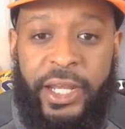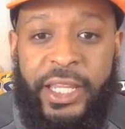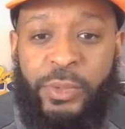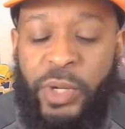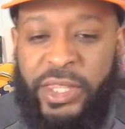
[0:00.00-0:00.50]

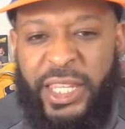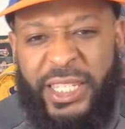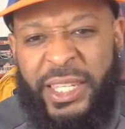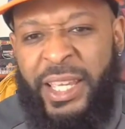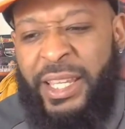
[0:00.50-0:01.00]
and he's with
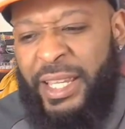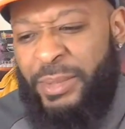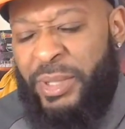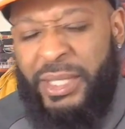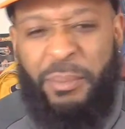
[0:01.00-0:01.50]

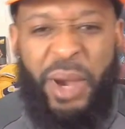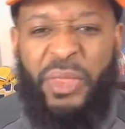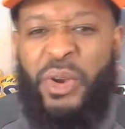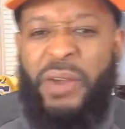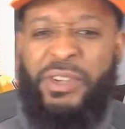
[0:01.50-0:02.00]
the
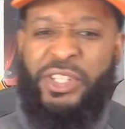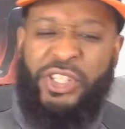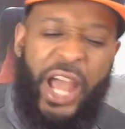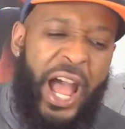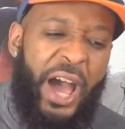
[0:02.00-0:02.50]
mother of
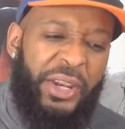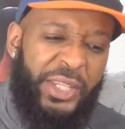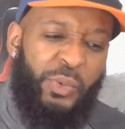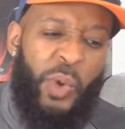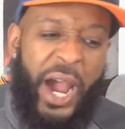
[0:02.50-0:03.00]
his child,
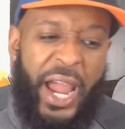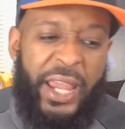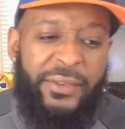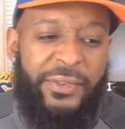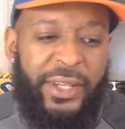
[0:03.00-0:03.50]
his
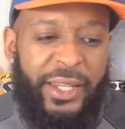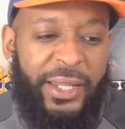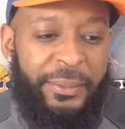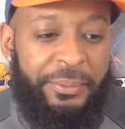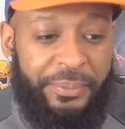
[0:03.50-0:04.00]
wife,
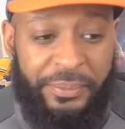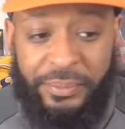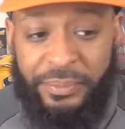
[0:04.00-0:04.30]
and